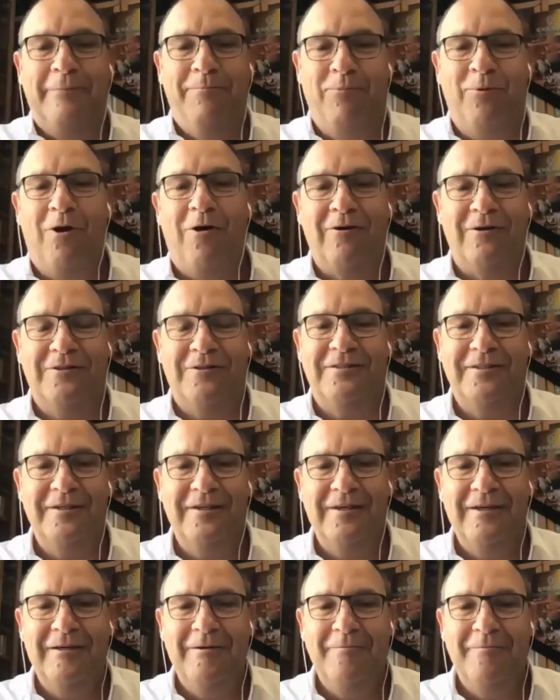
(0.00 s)
blocks,
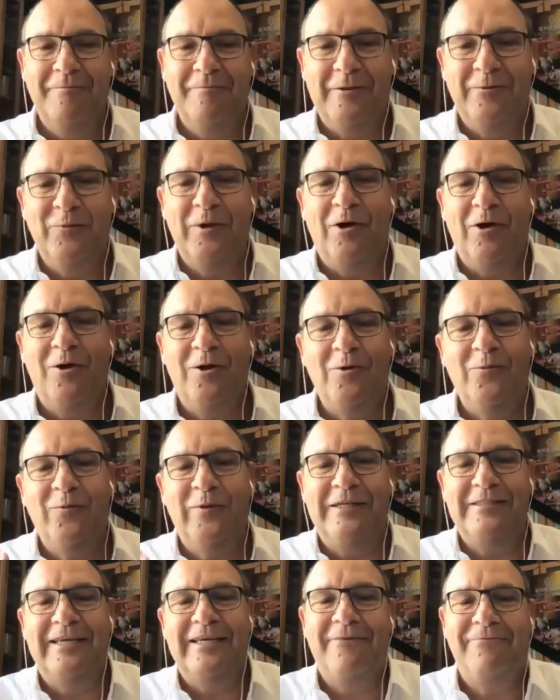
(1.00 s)
but we
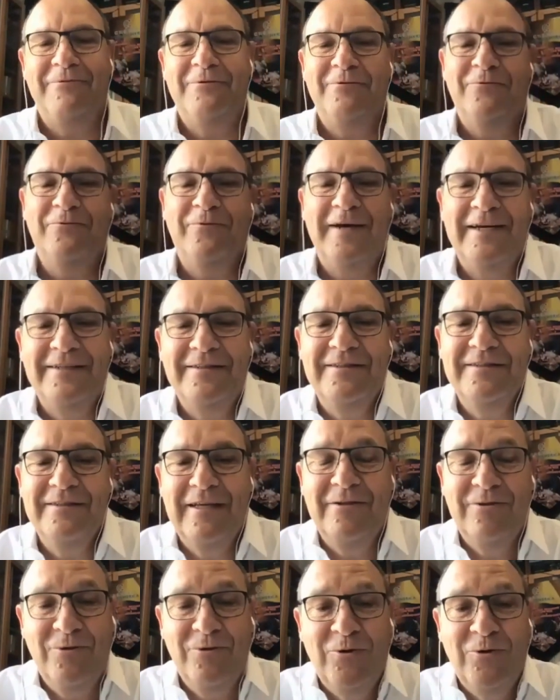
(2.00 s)
always have to find,
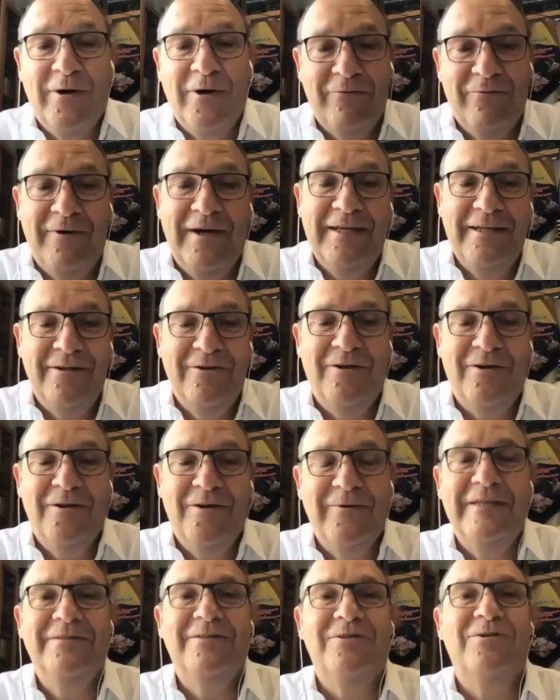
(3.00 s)
and you are finding
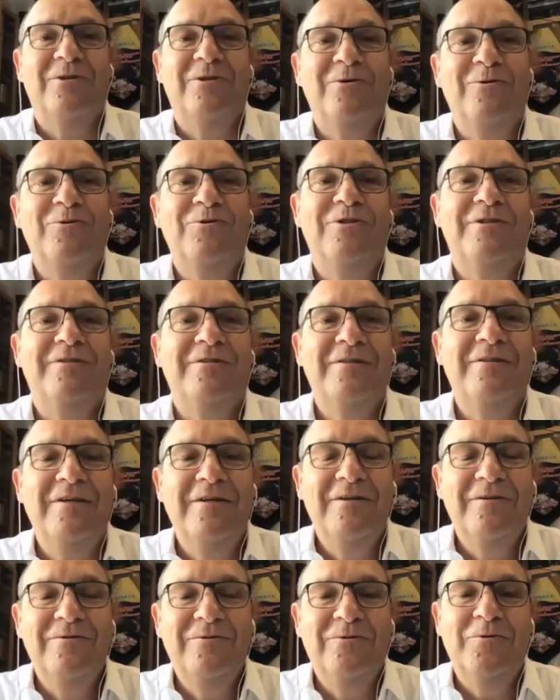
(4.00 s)
always the solution
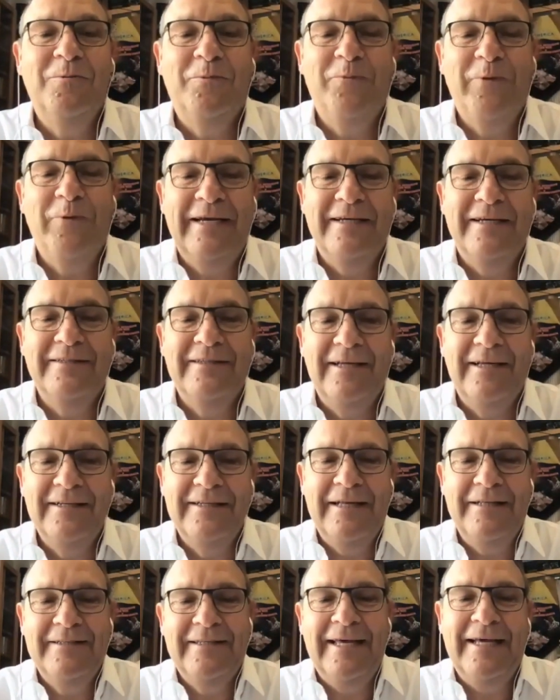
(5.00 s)
to bring it. And it
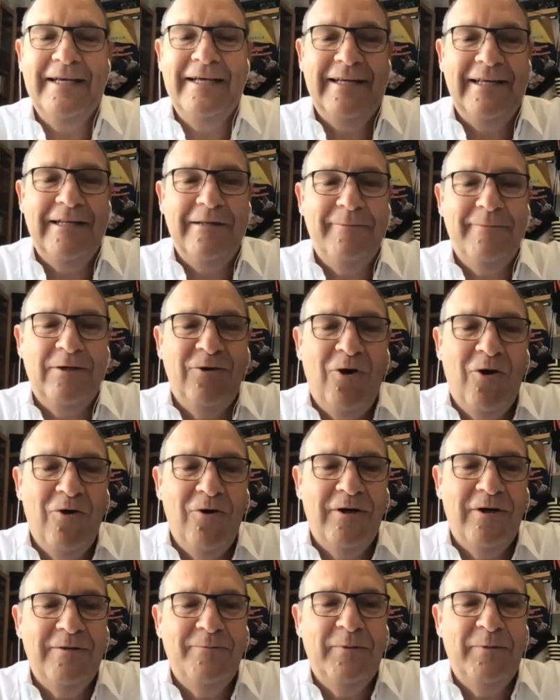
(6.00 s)
can take a little bit
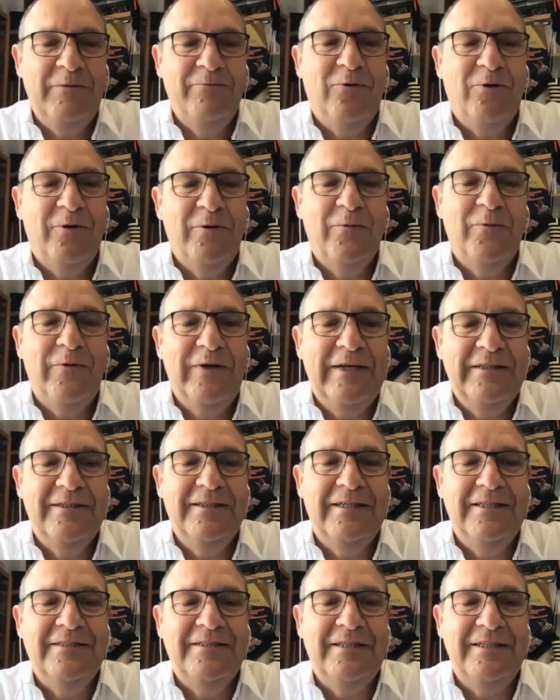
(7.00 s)
longer before we reach the
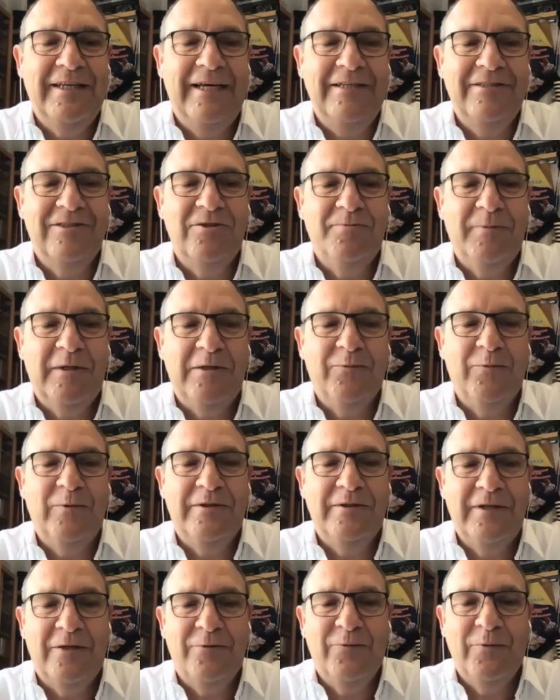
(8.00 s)
destination, but
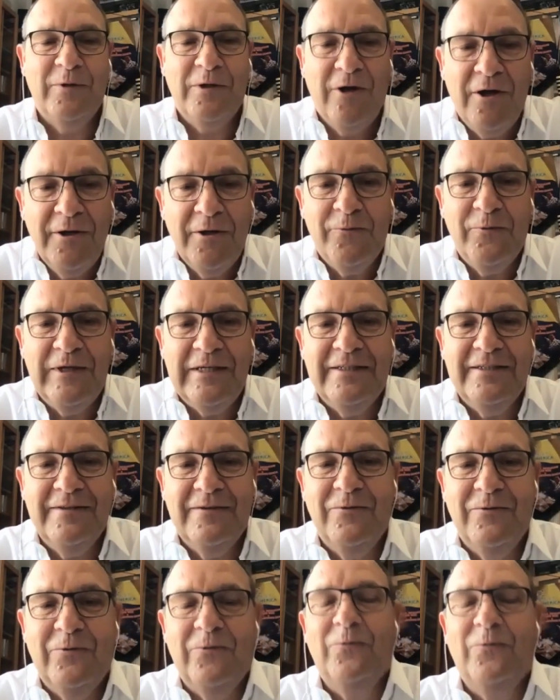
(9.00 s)
that we're gonna
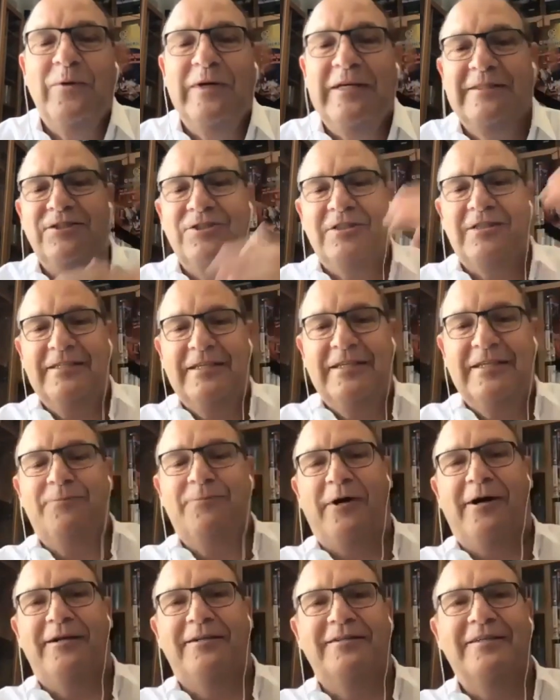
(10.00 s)
reach that
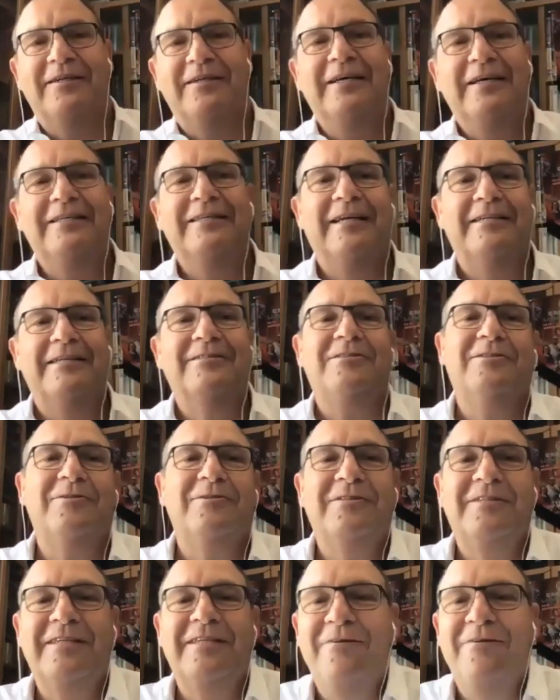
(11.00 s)
part. That is a
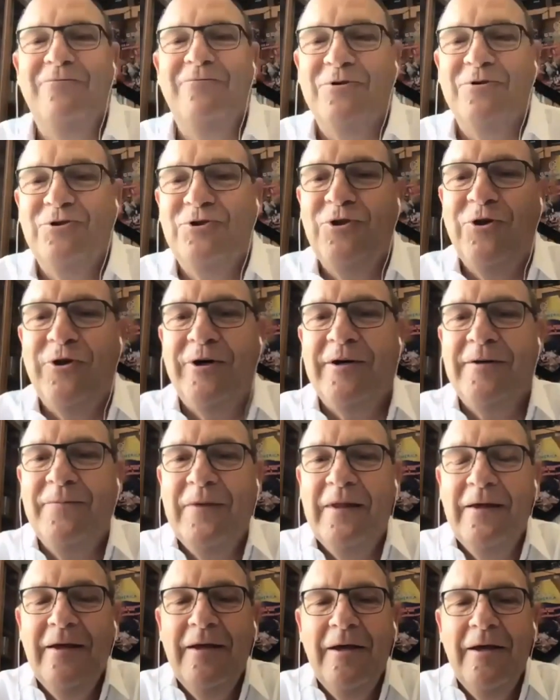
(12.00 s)
thing for sure.
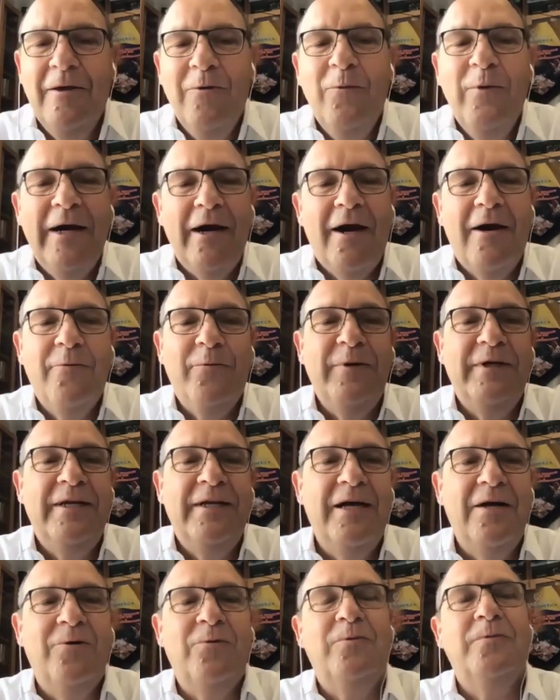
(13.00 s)
Where are we
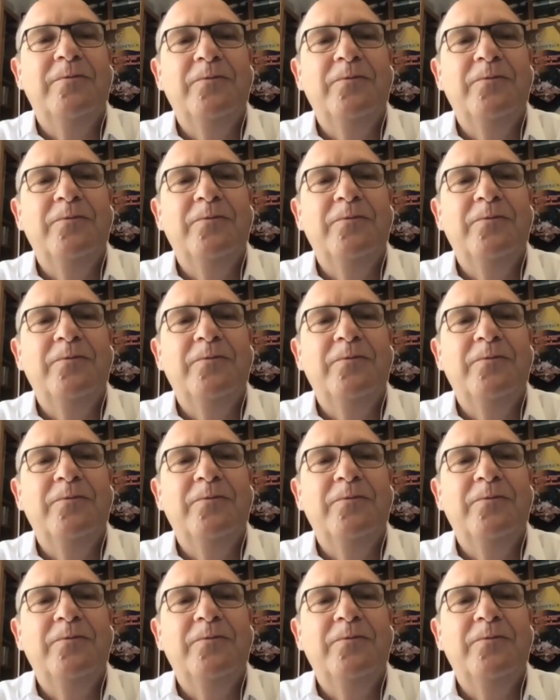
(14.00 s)
now?